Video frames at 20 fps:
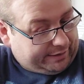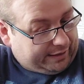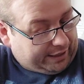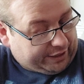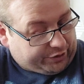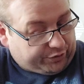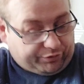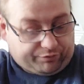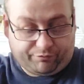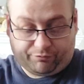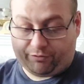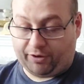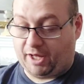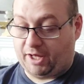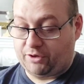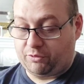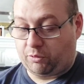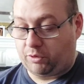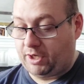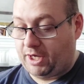I couldn't
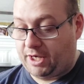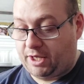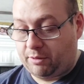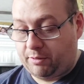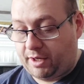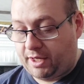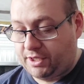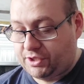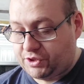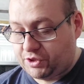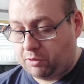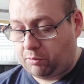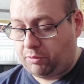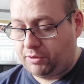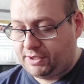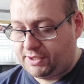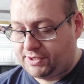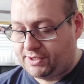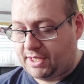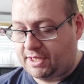find one anywhere.
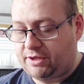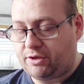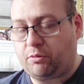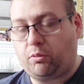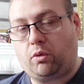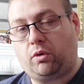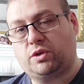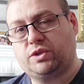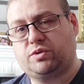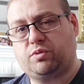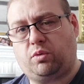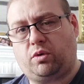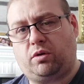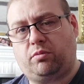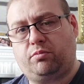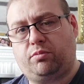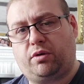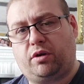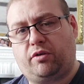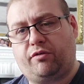Somebody said there was
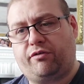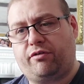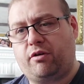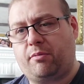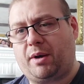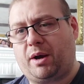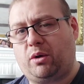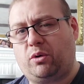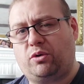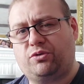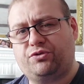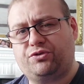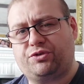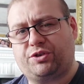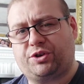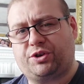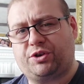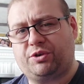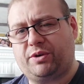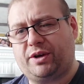one, but for about
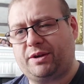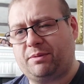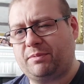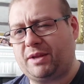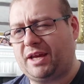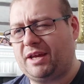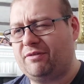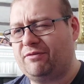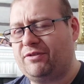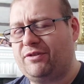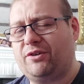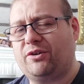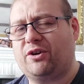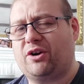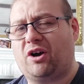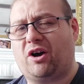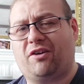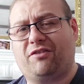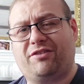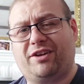100 quid. I'm like,
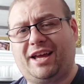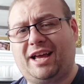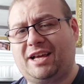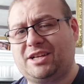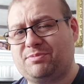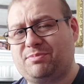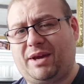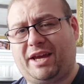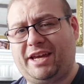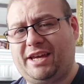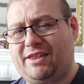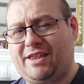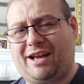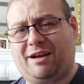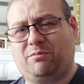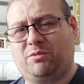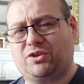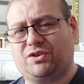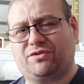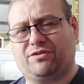fuck off. I ain't paying
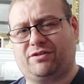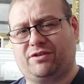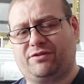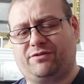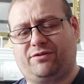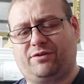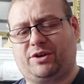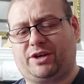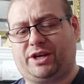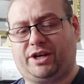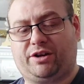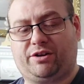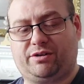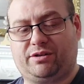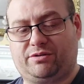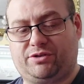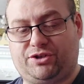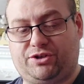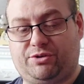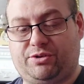that much for a
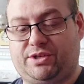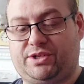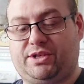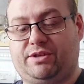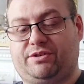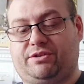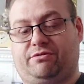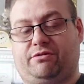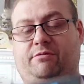fucking Studio Series